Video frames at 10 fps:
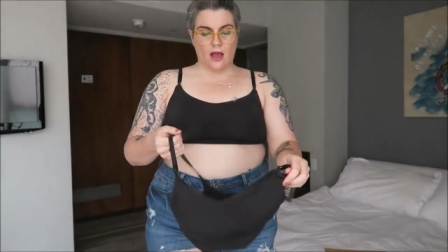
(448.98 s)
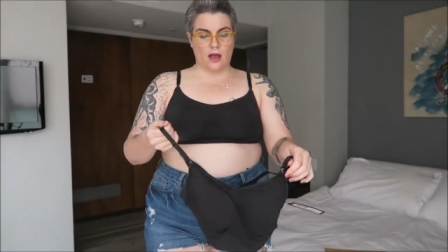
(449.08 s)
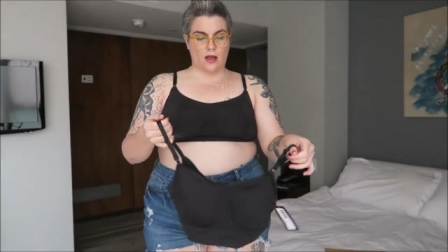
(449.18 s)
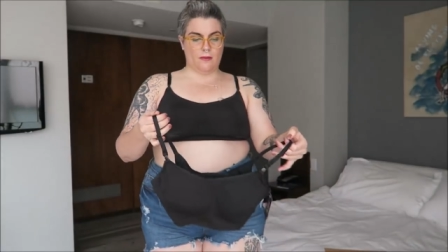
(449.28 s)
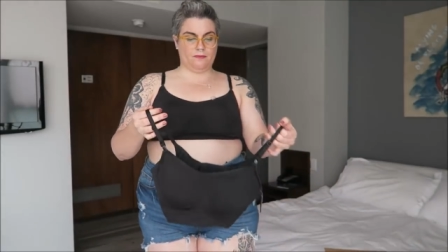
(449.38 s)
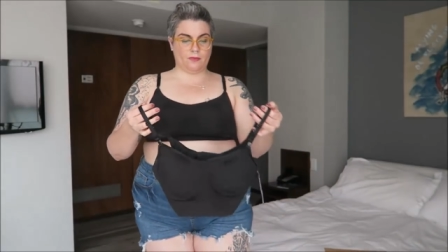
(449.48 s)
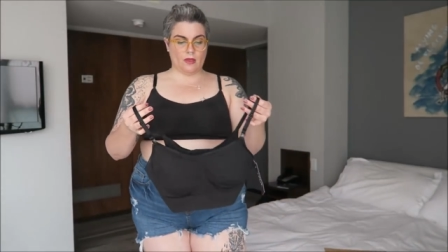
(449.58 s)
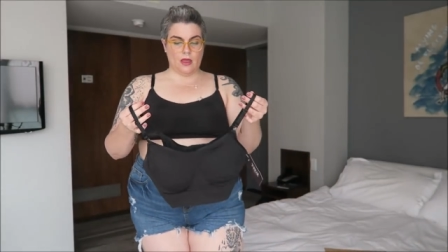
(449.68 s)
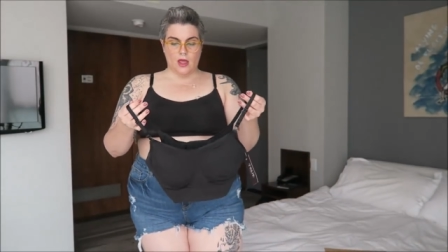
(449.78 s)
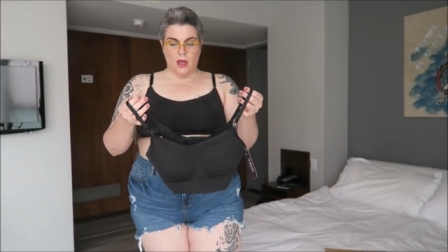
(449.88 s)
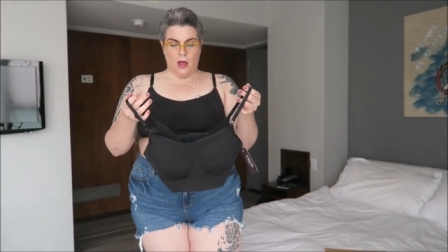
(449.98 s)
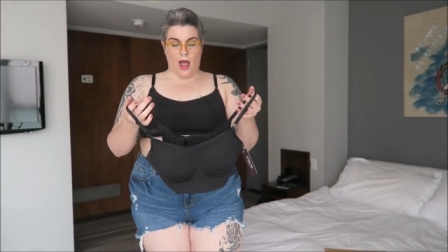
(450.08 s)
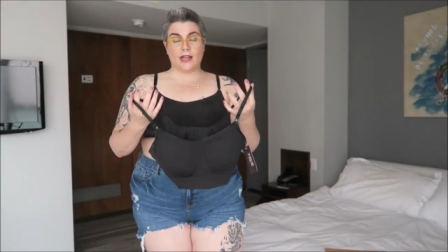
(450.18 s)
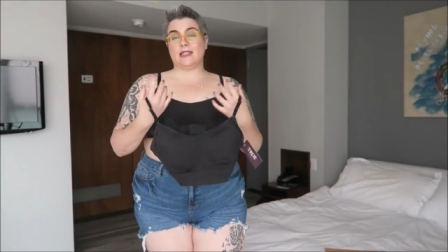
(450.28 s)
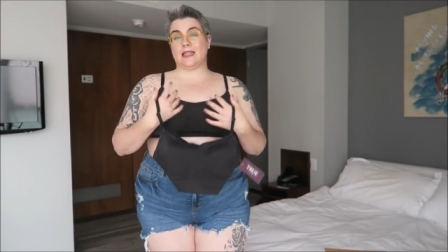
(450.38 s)
Um,
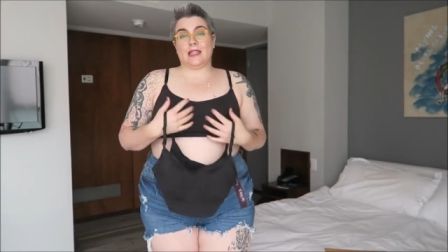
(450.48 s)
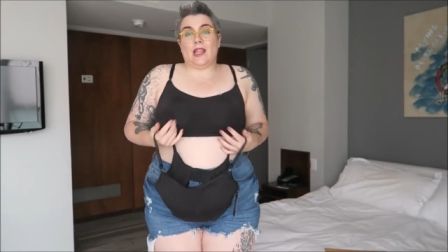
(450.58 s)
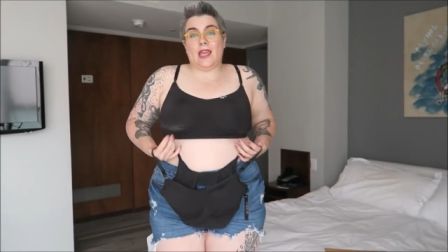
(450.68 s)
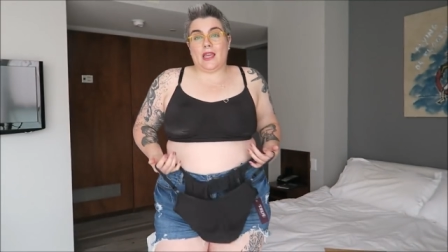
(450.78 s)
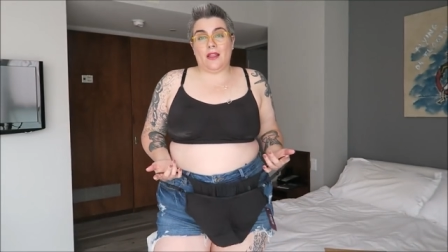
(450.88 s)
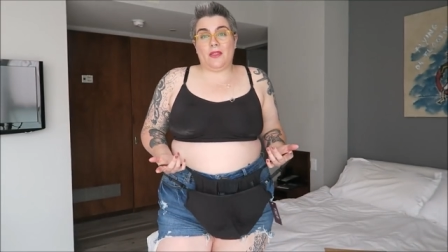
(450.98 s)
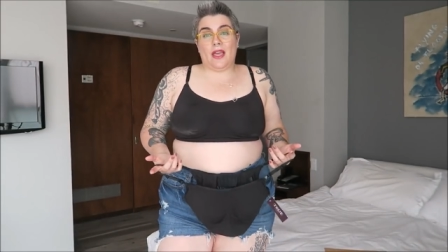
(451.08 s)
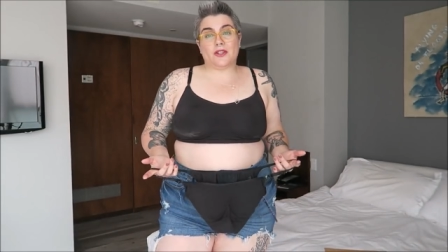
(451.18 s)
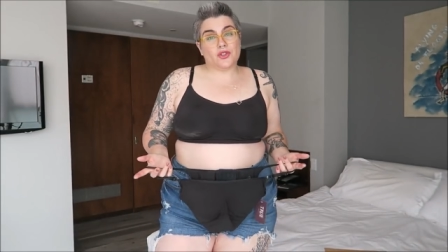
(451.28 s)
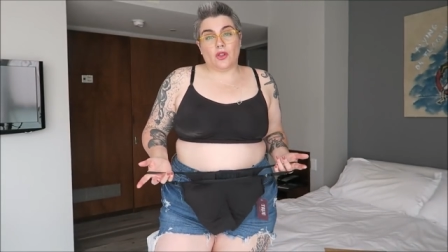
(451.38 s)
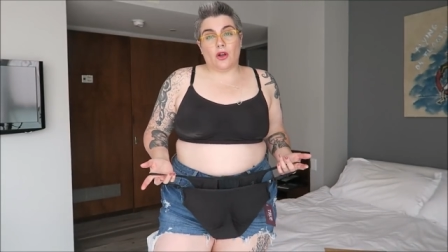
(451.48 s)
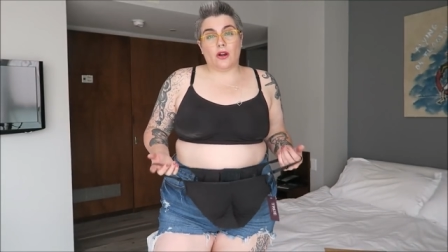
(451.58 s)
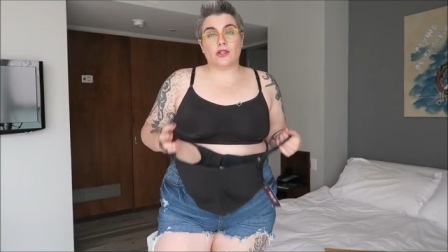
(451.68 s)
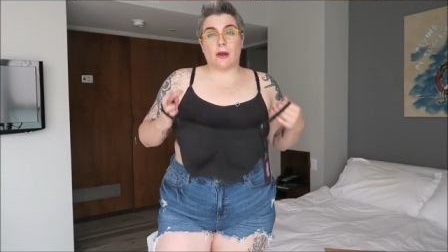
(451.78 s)
I didn't like it in the extra large.